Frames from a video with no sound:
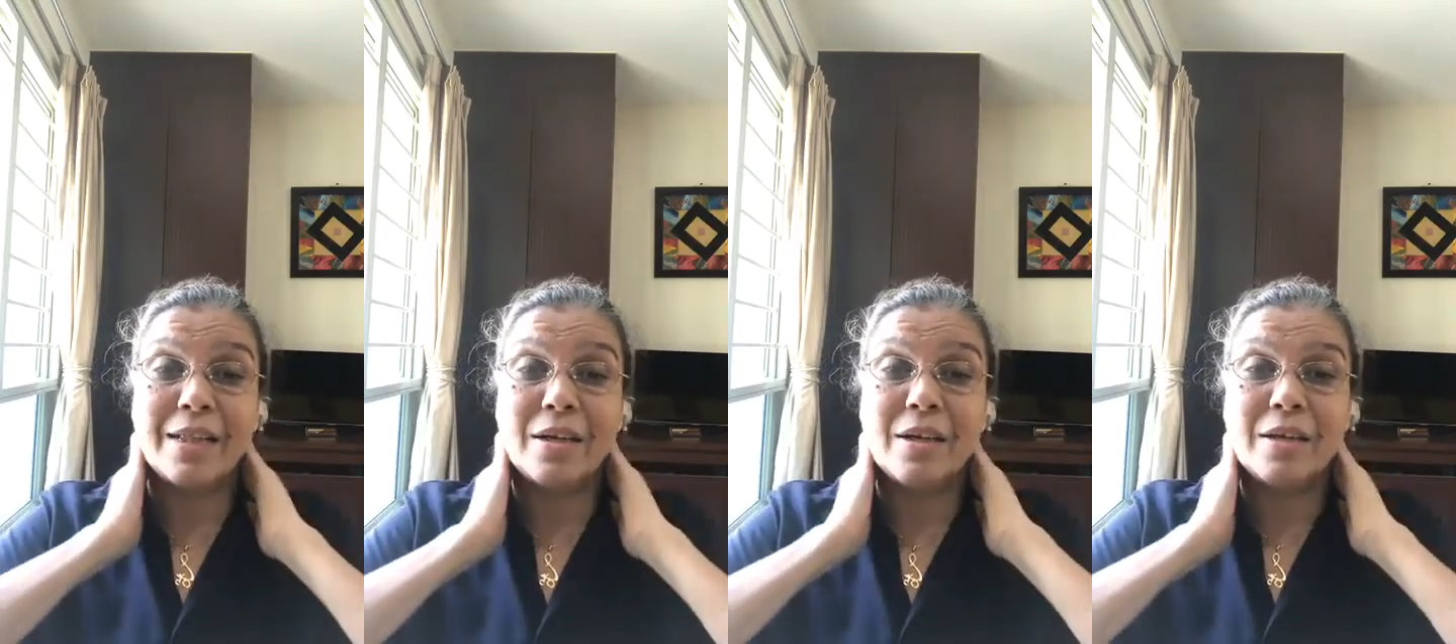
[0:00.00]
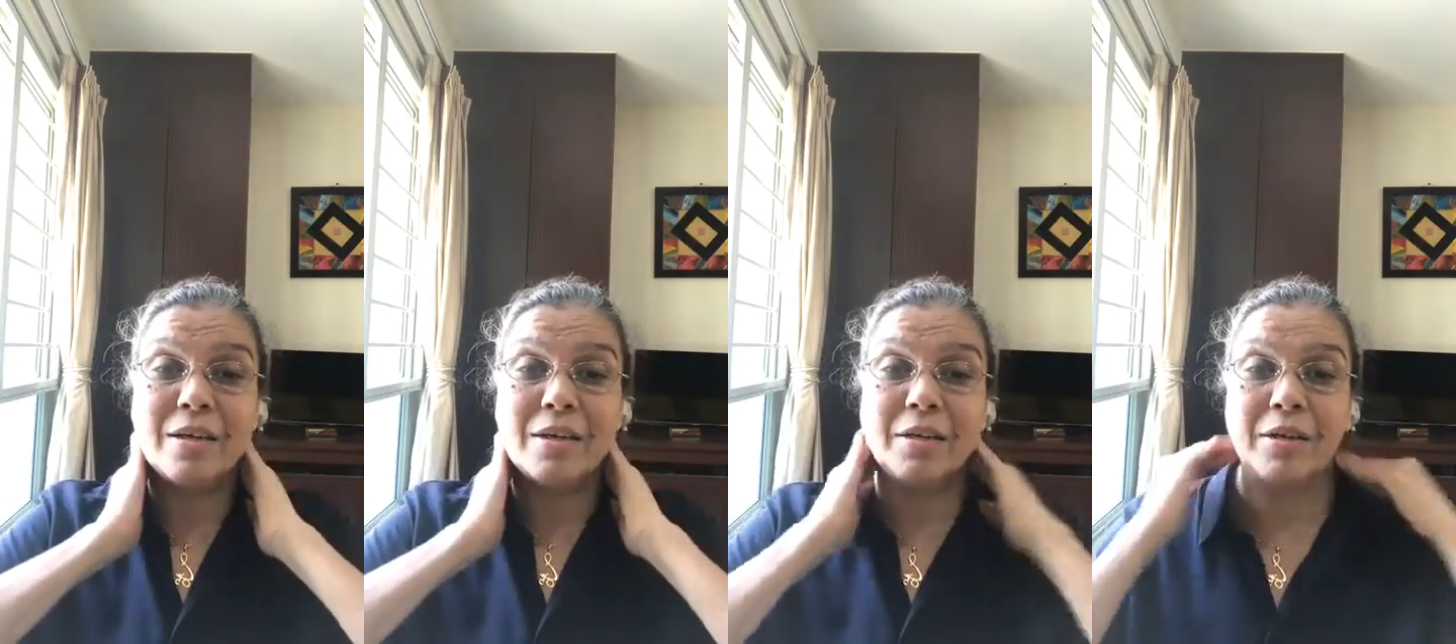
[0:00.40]
the
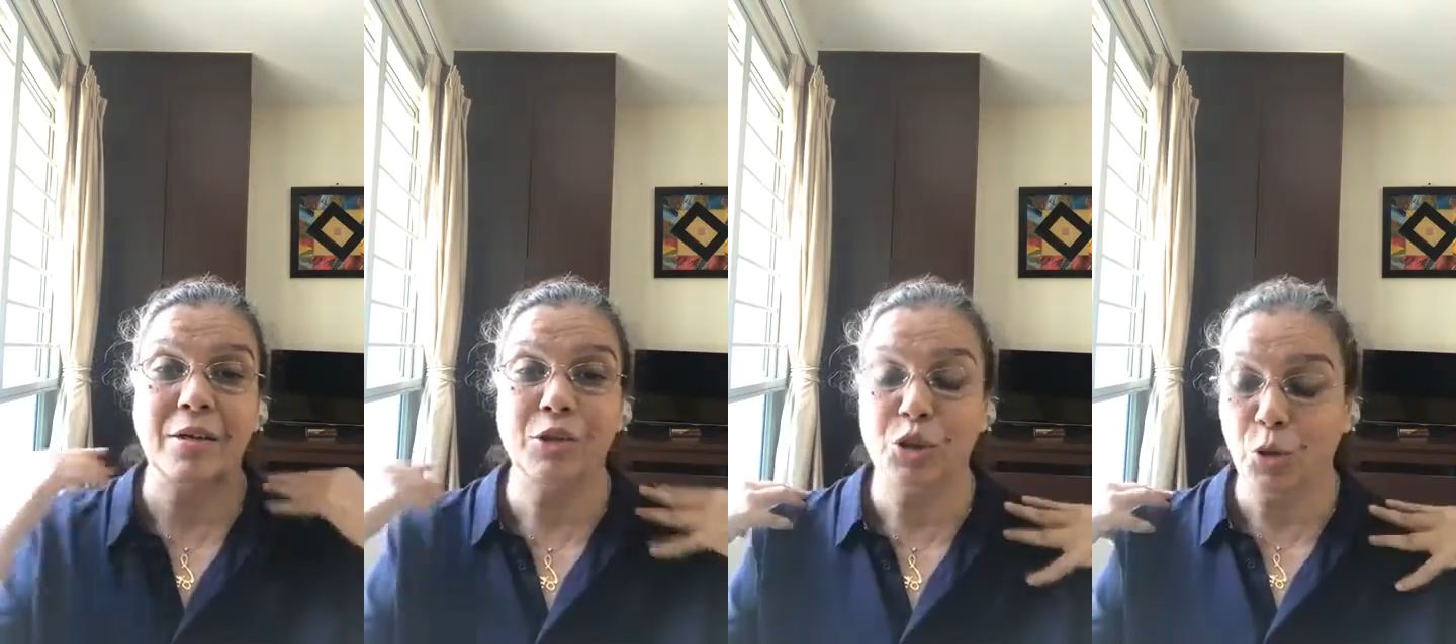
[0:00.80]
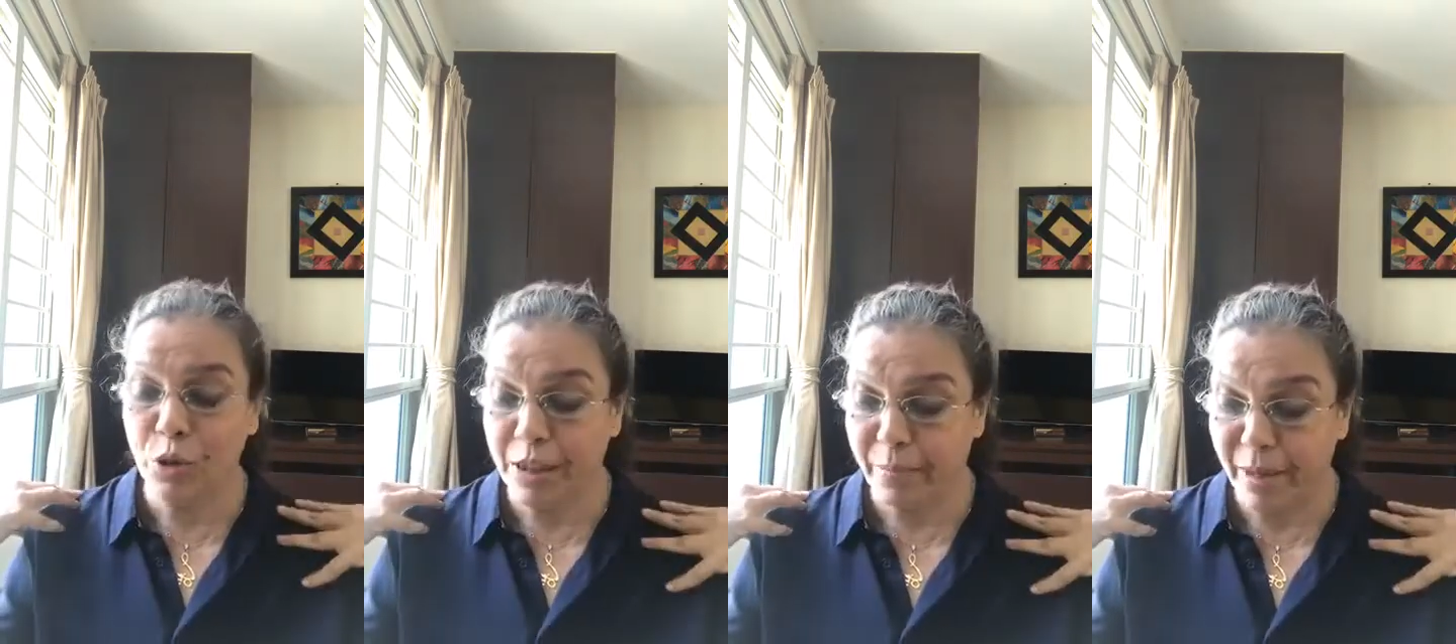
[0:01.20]

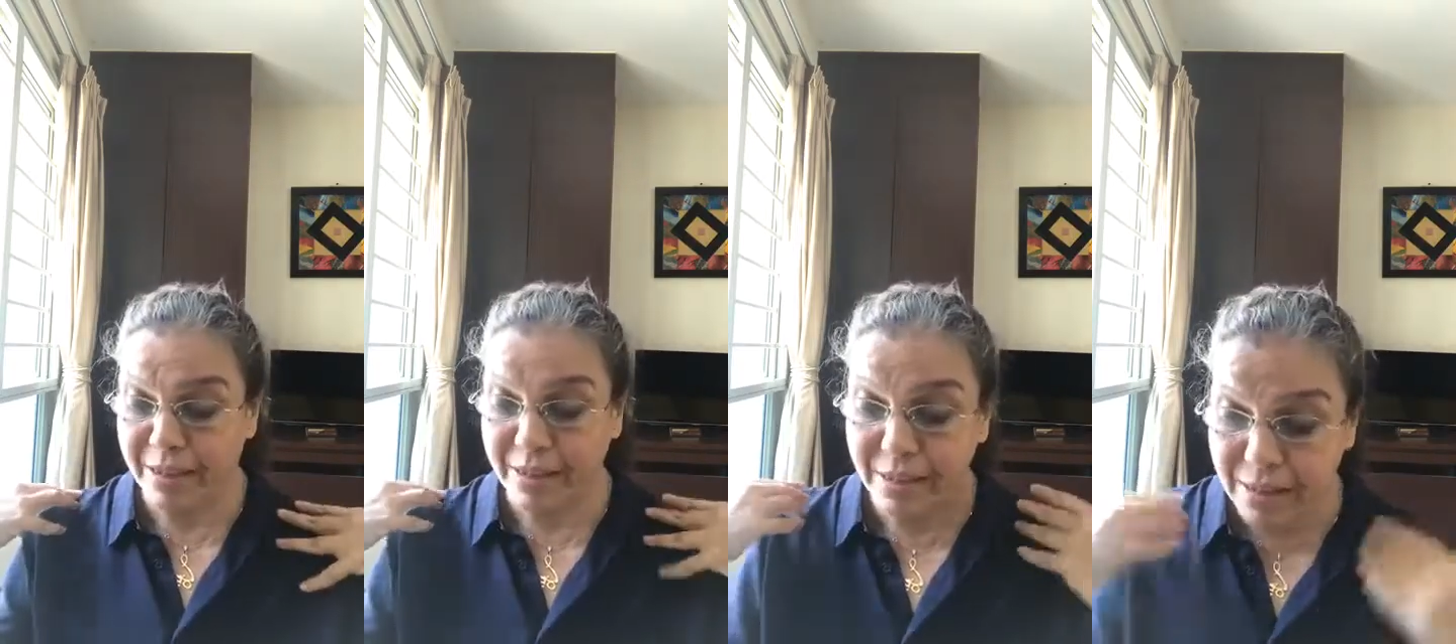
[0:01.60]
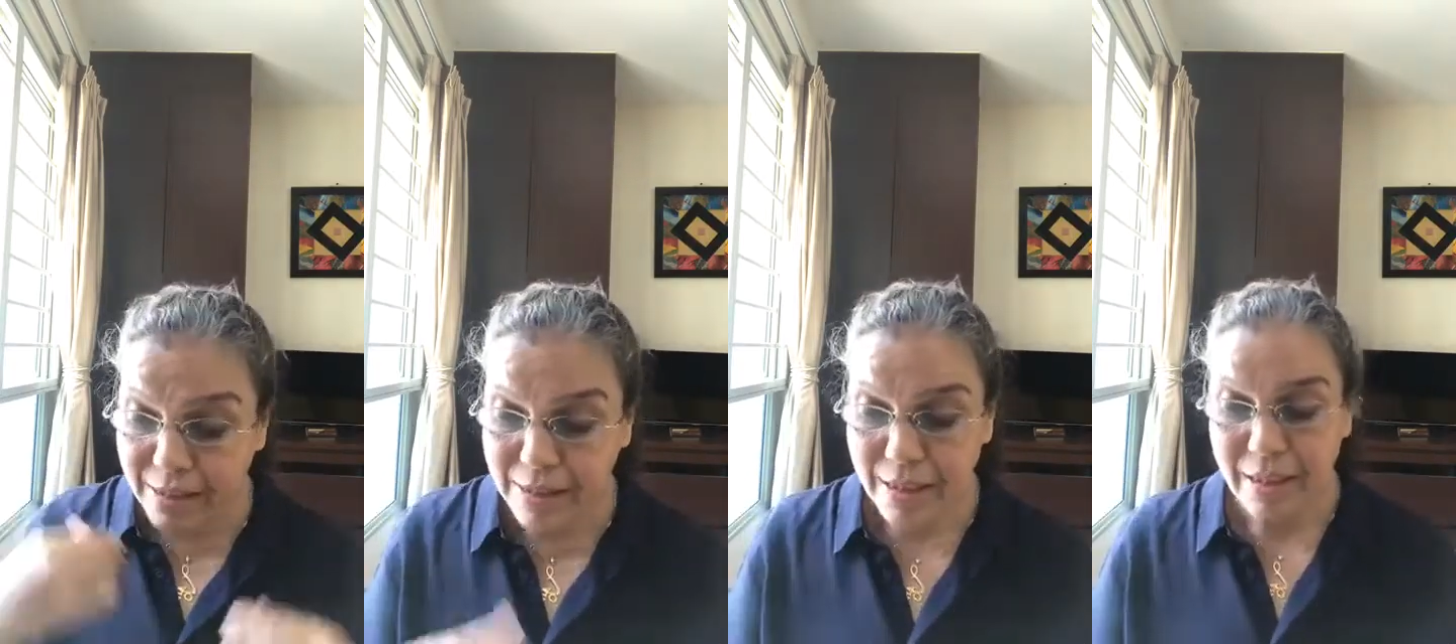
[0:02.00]
shoulder muscles.